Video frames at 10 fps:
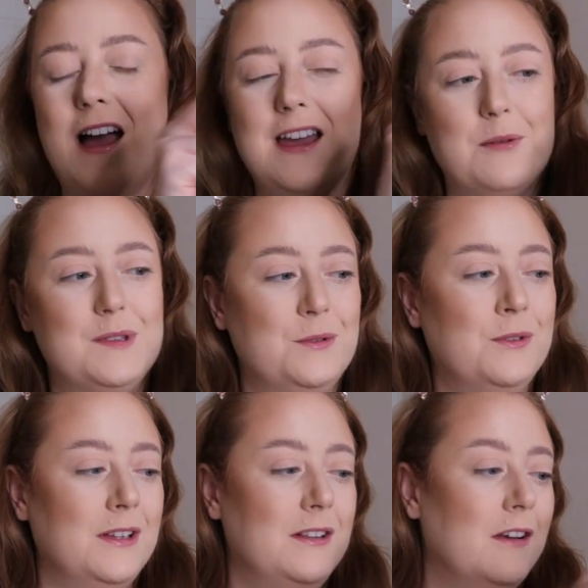I
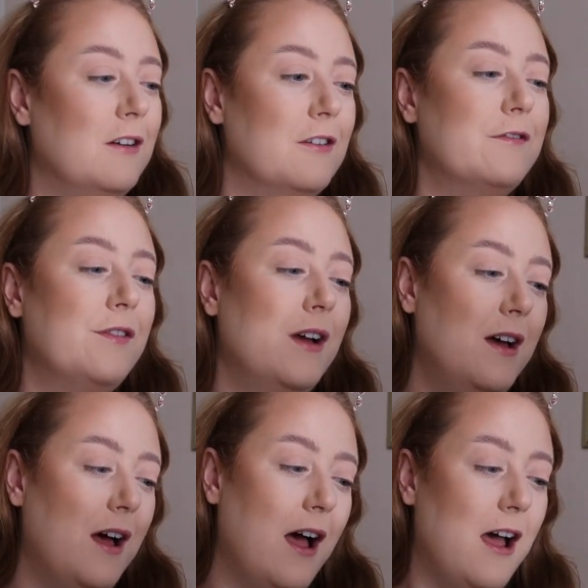absolutely love,
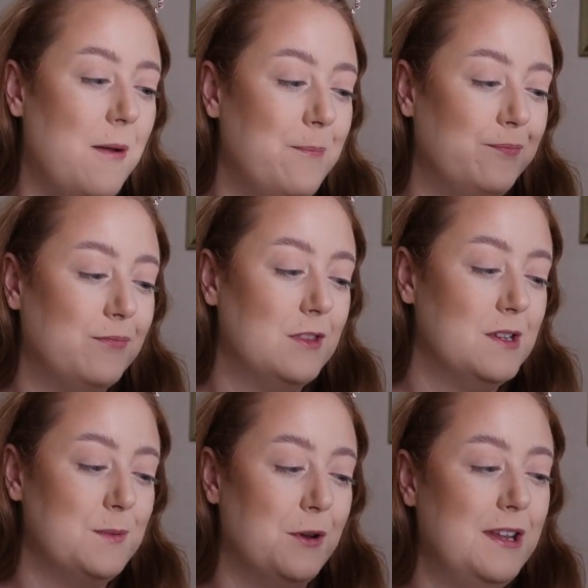
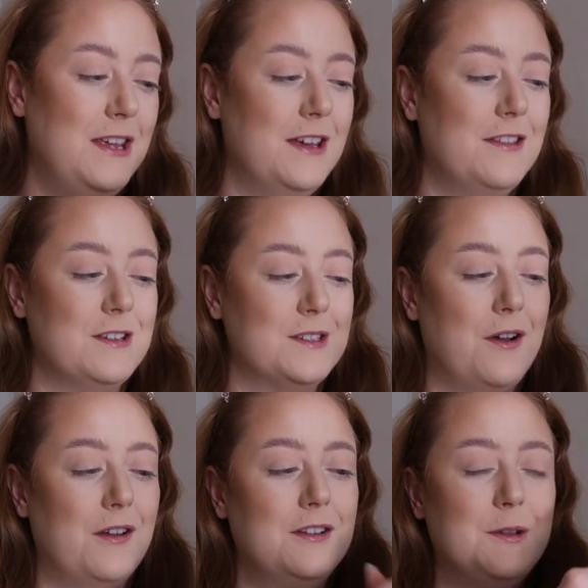there's one here that's
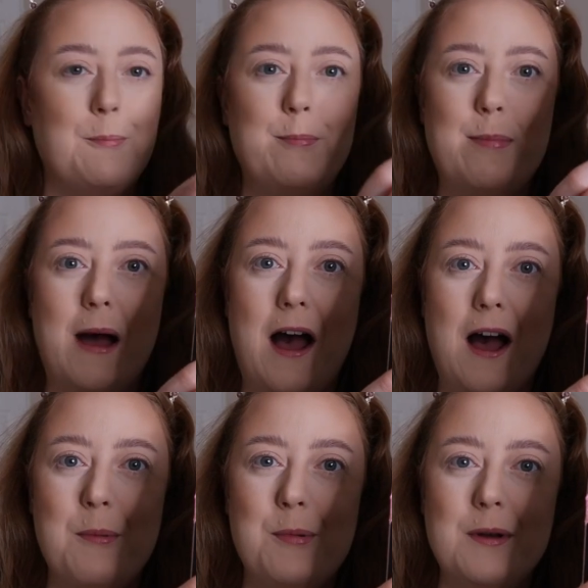called
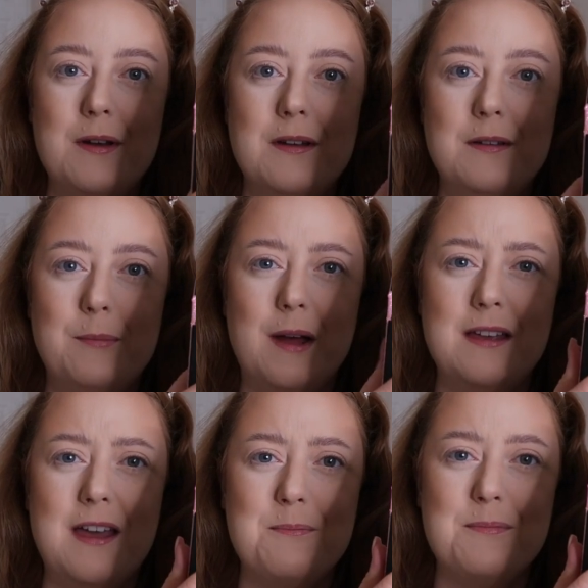Barb.
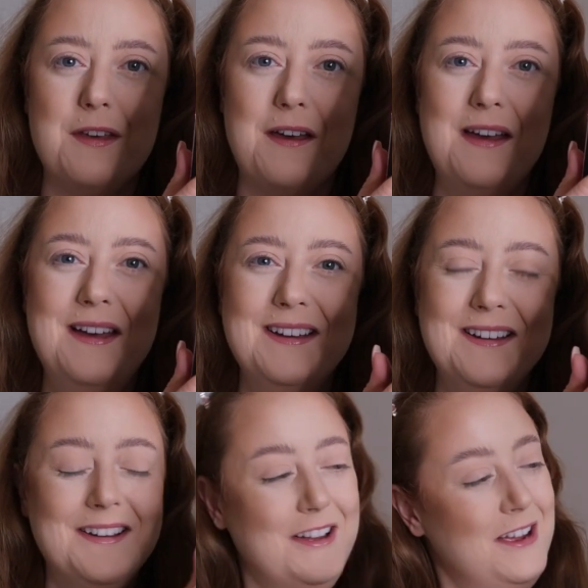But yep, there.
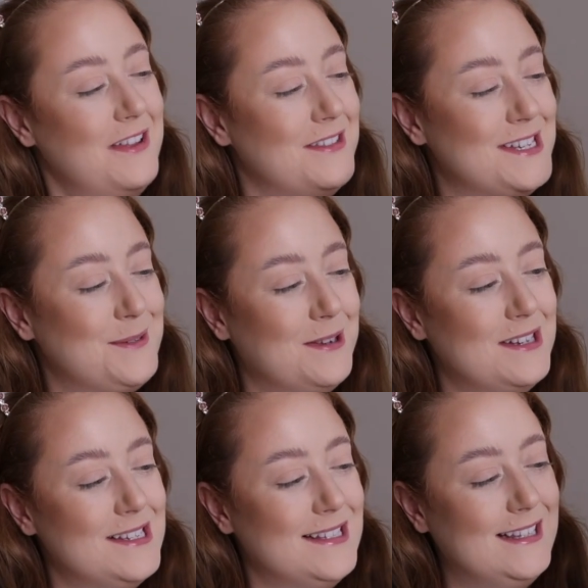This
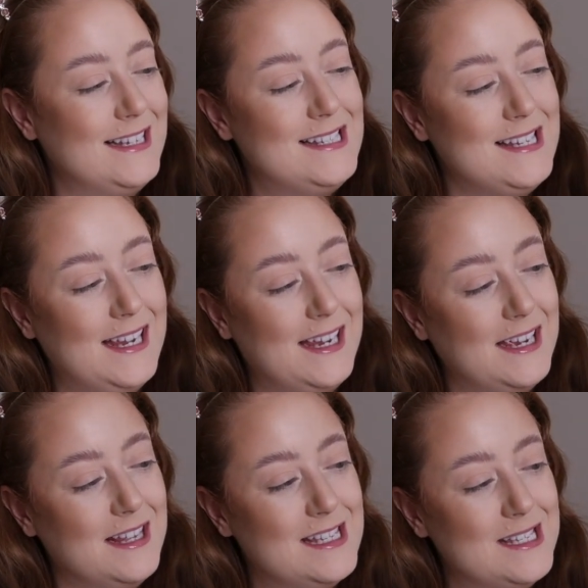one is
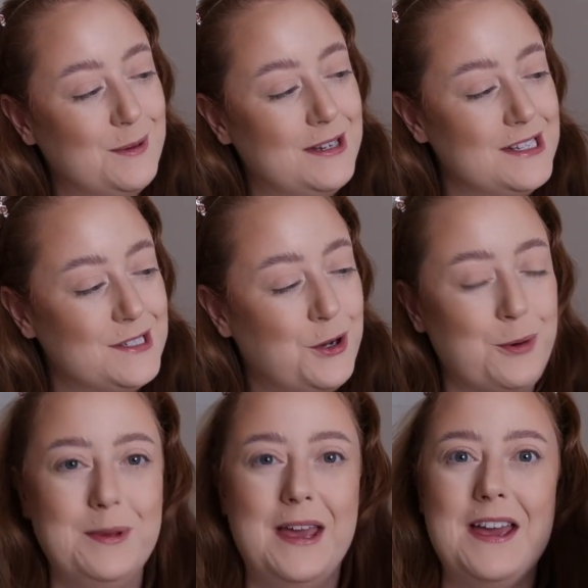Litty, this one is
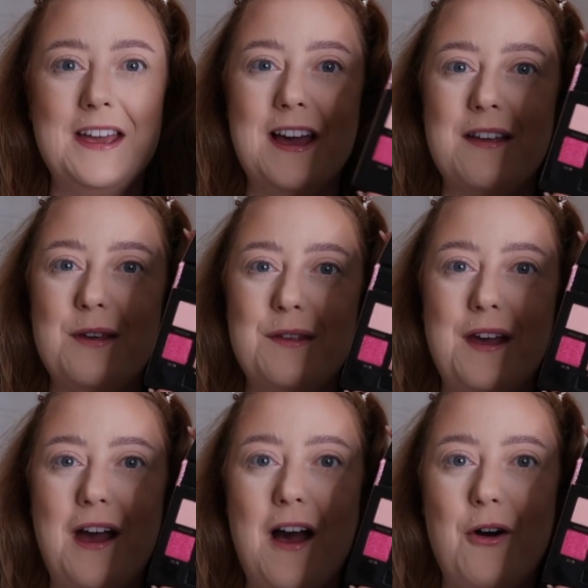Cupcake. I think they
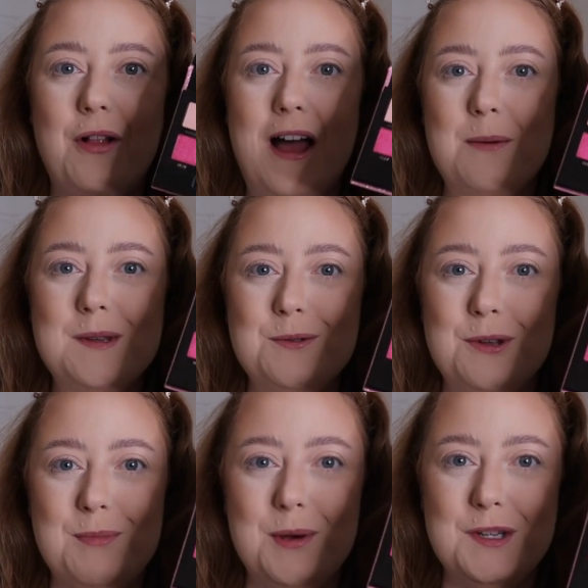are all
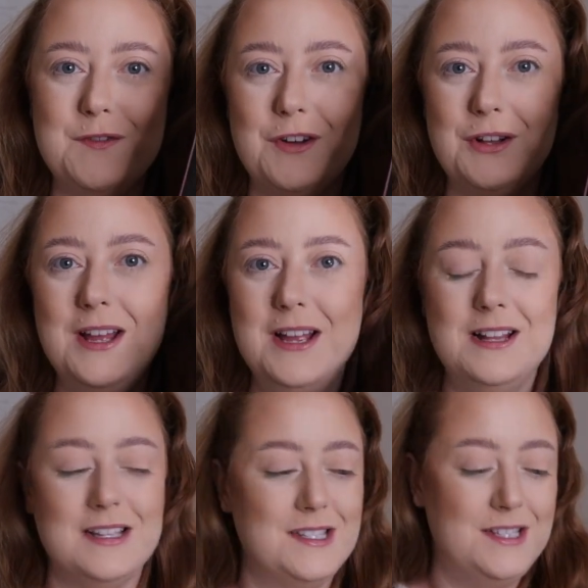absolutely beautiful.
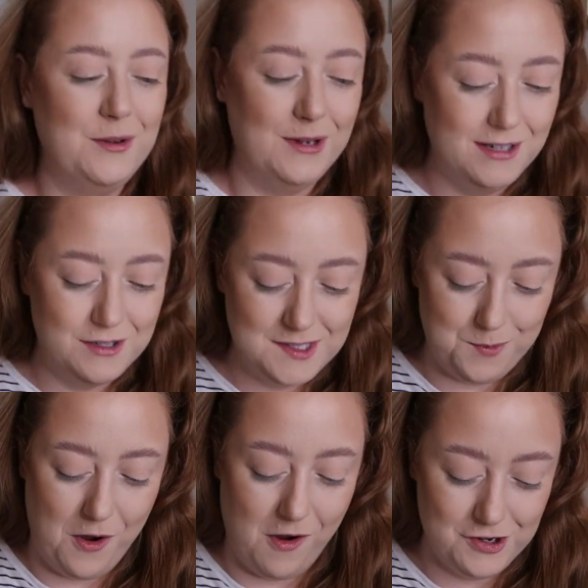Let's do a little
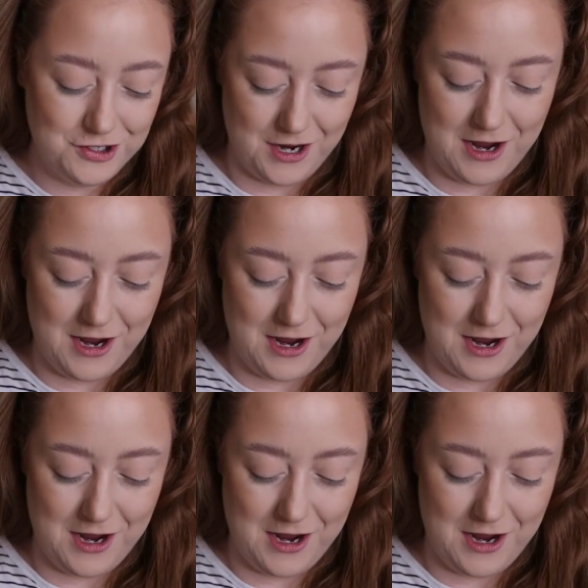swatch.